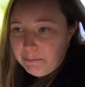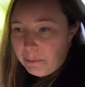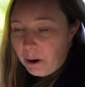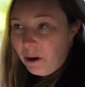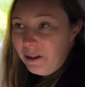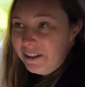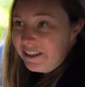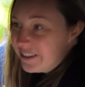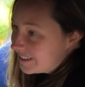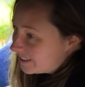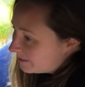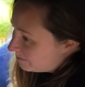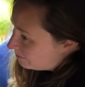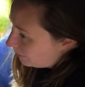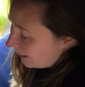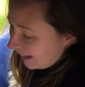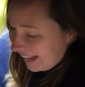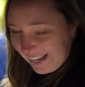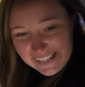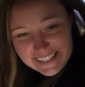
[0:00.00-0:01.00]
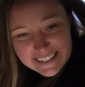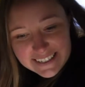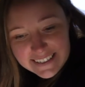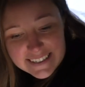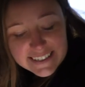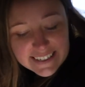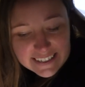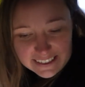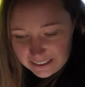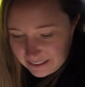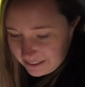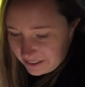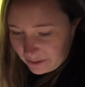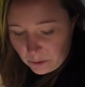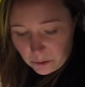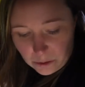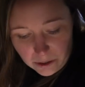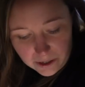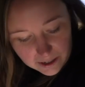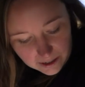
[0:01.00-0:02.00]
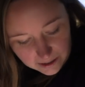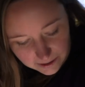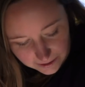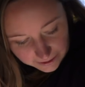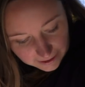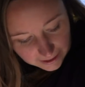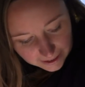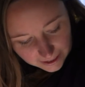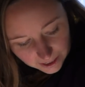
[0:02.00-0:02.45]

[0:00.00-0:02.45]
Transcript: pots and pans and a little cooker and